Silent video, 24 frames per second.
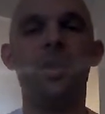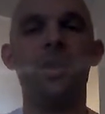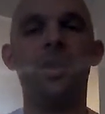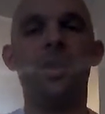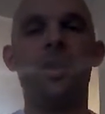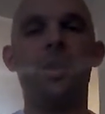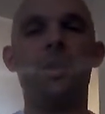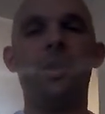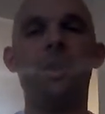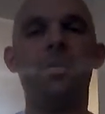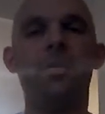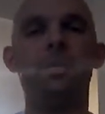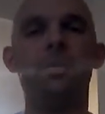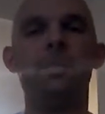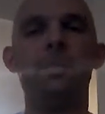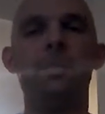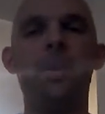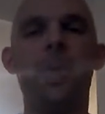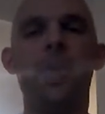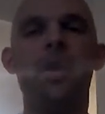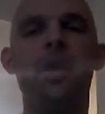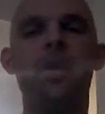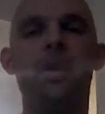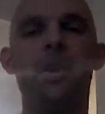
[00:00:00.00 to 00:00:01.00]
Now I have them
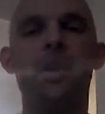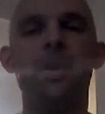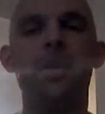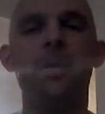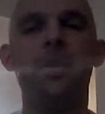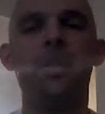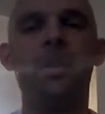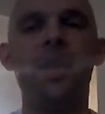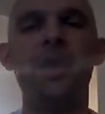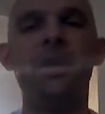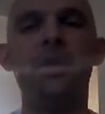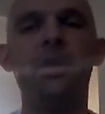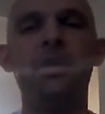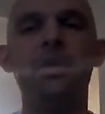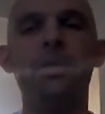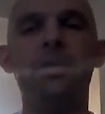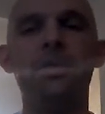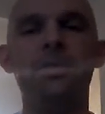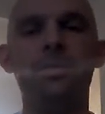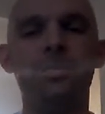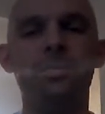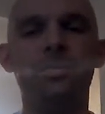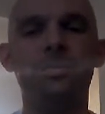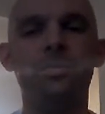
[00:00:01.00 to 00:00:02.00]
pick a card if they
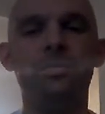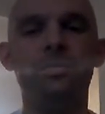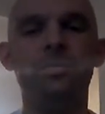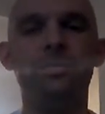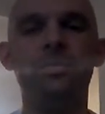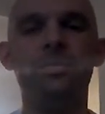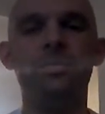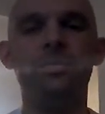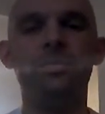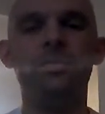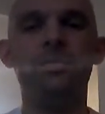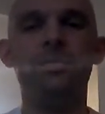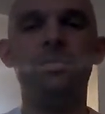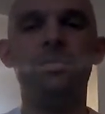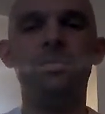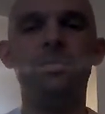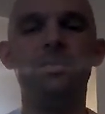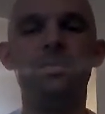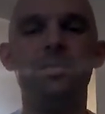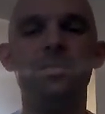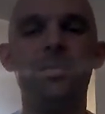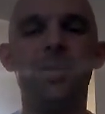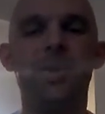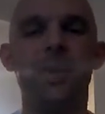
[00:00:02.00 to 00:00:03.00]
do.
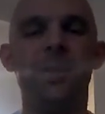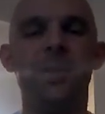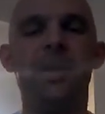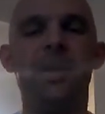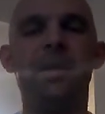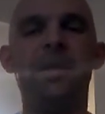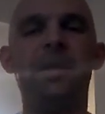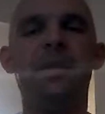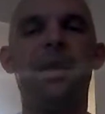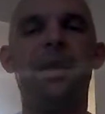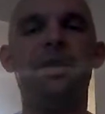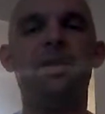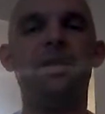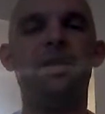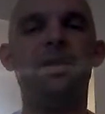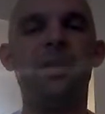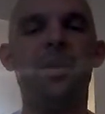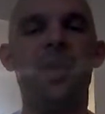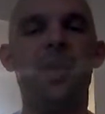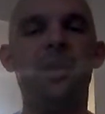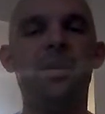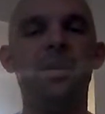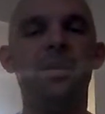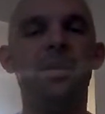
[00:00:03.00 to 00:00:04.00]
And I did that so
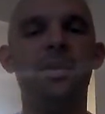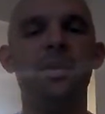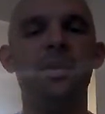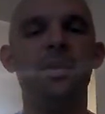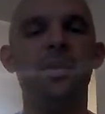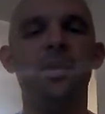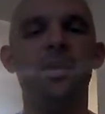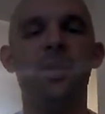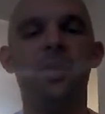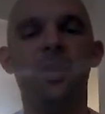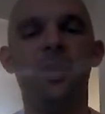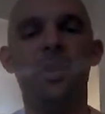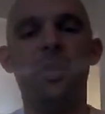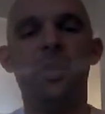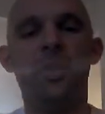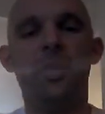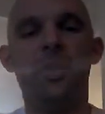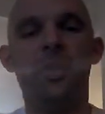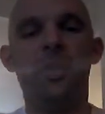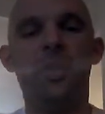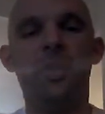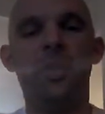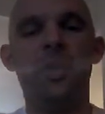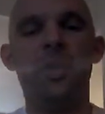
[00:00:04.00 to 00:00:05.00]
that
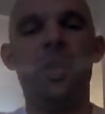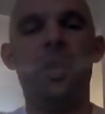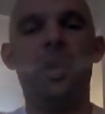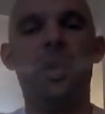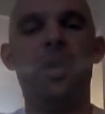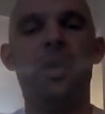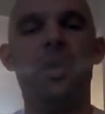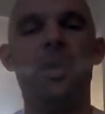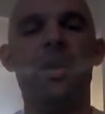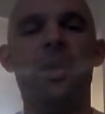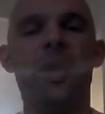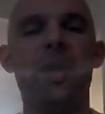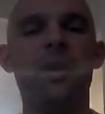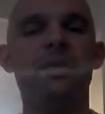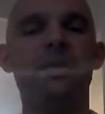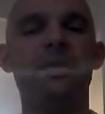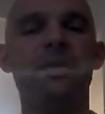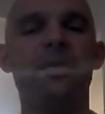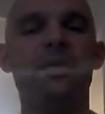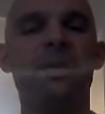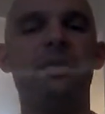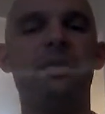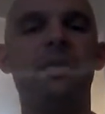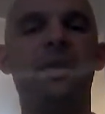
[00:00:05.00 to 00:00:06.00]
the I have
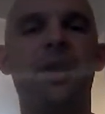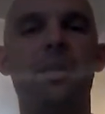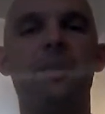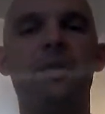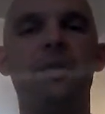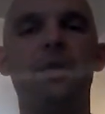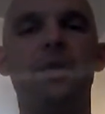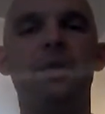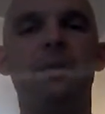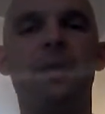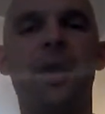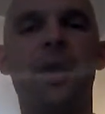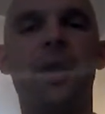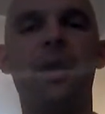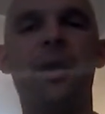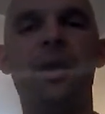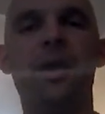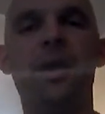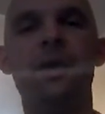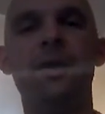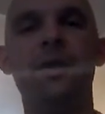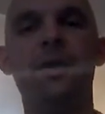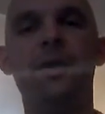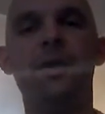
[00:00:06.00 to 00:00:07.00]
the 5 of diamonds as
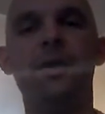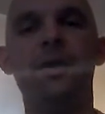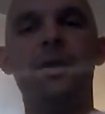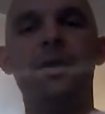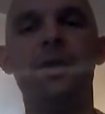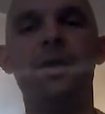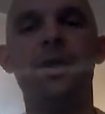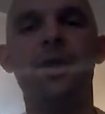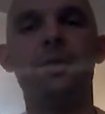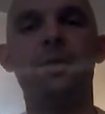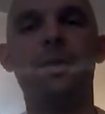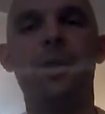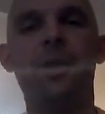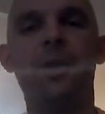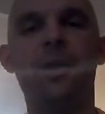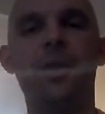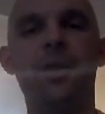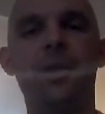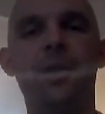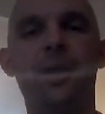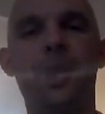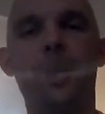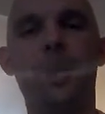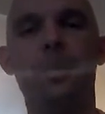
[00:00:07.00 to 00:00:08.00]
my
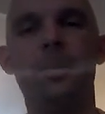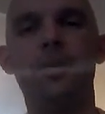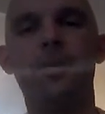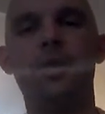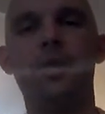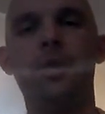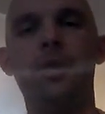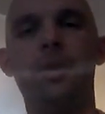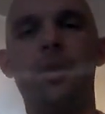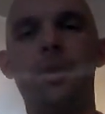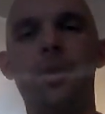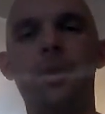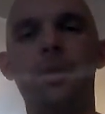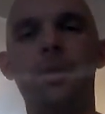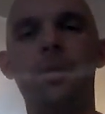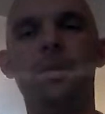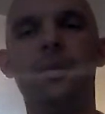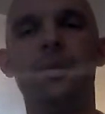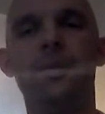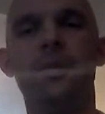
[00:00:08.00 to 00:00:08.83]
opposite card.